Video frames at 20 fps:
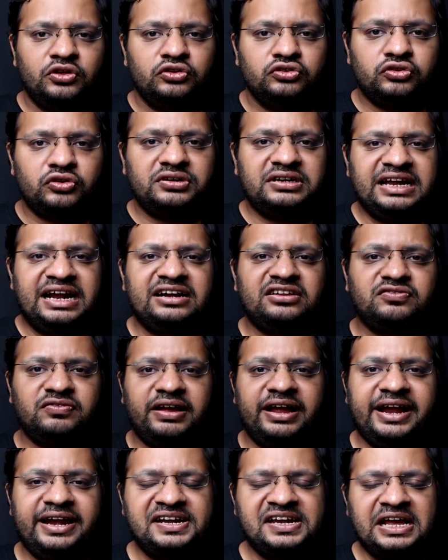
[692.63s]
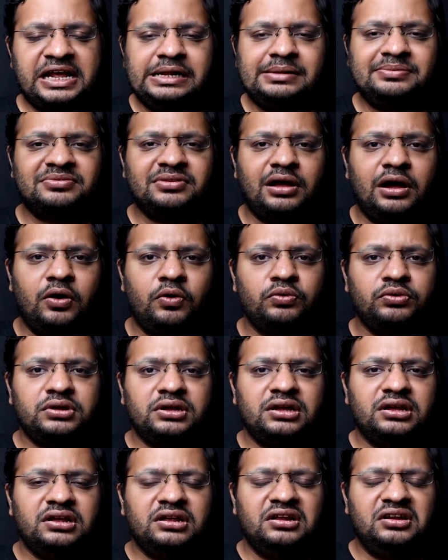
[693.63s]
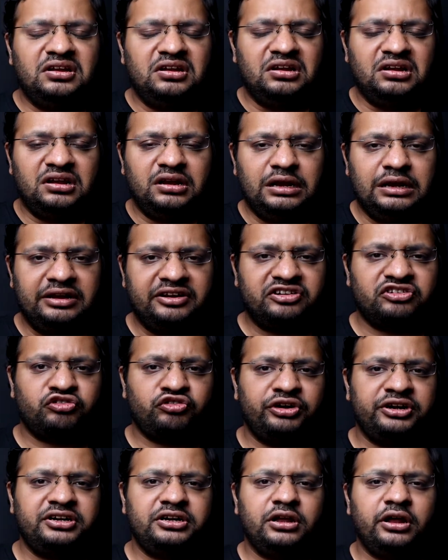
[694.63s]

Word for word: So that's why it helps out restrict